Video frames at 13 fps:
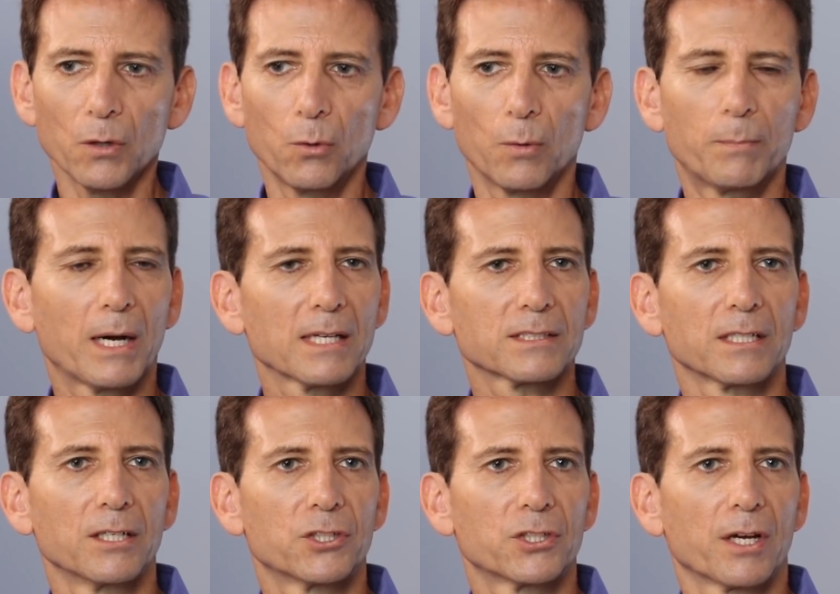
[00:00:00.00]
Or
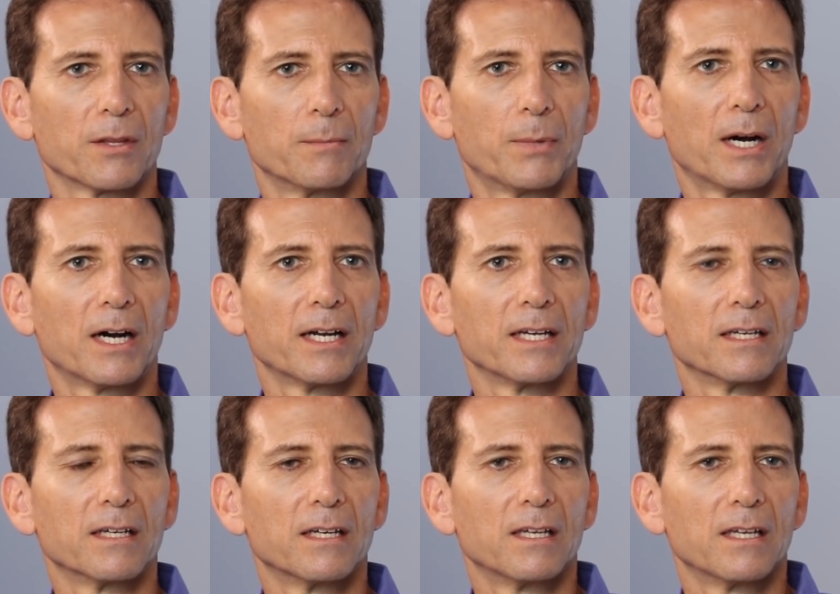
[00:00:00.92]
passing each other by
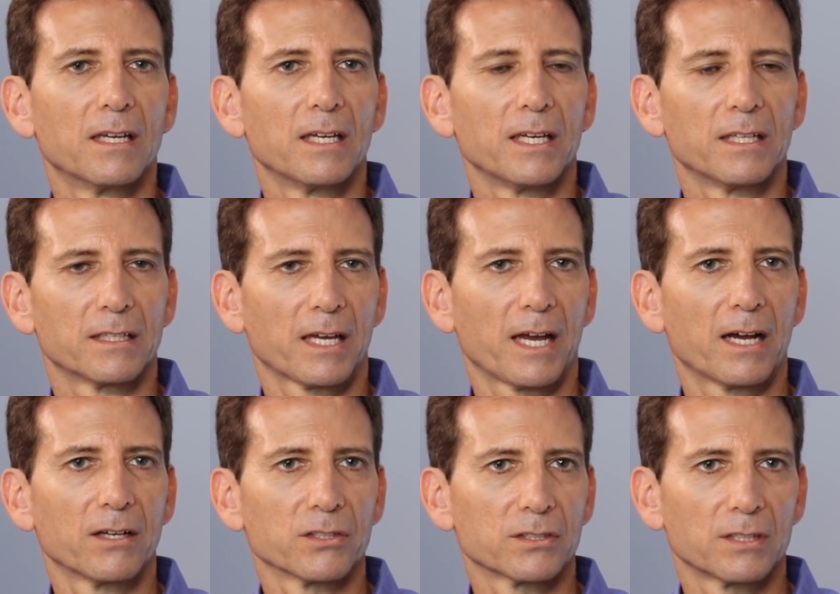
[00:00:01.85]
in the
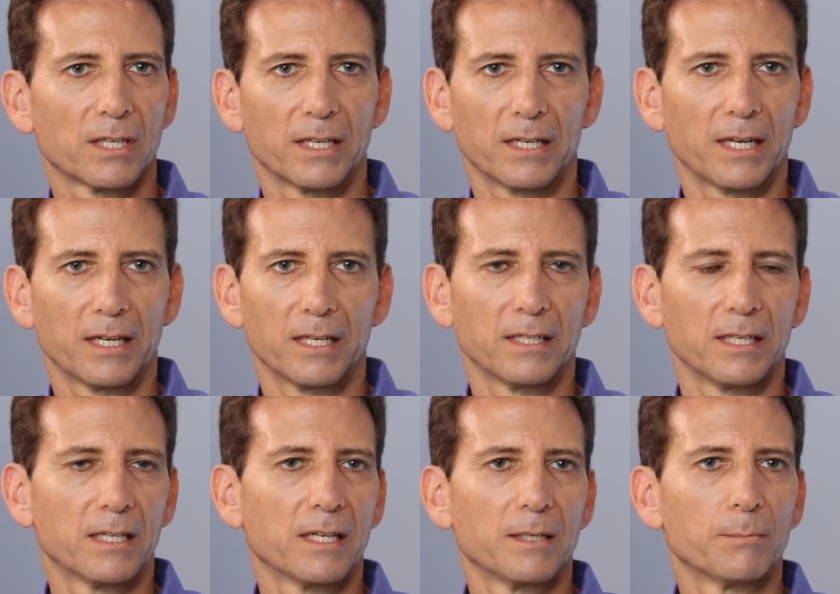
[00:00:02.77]
house, in
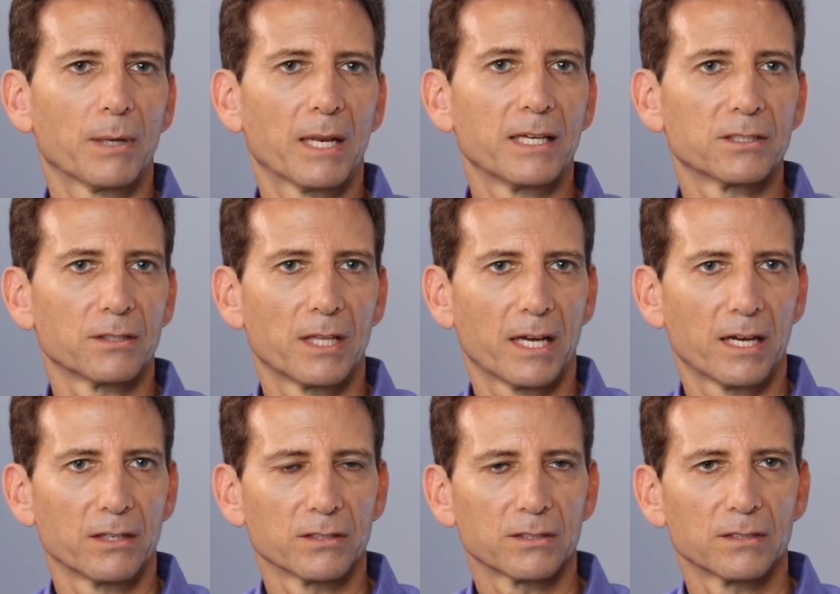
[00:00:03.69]
any place of the
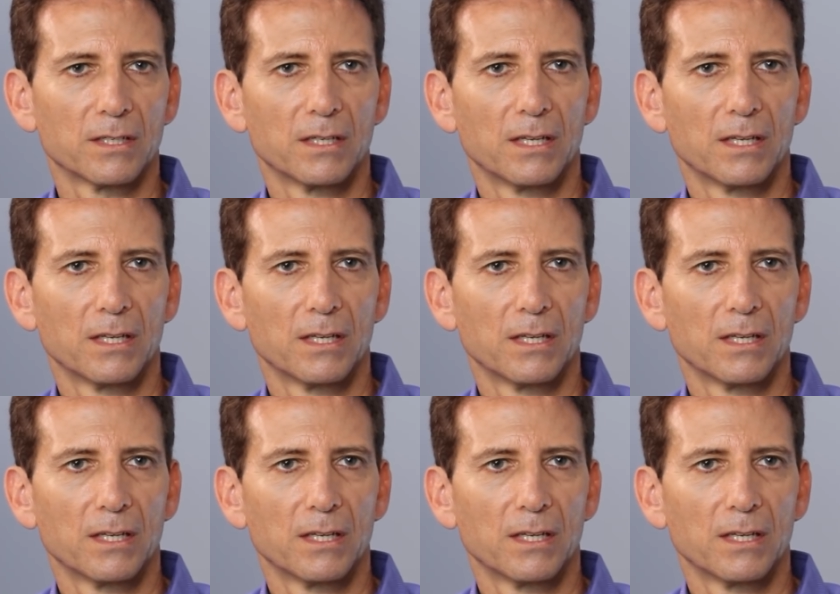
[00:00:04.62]
house.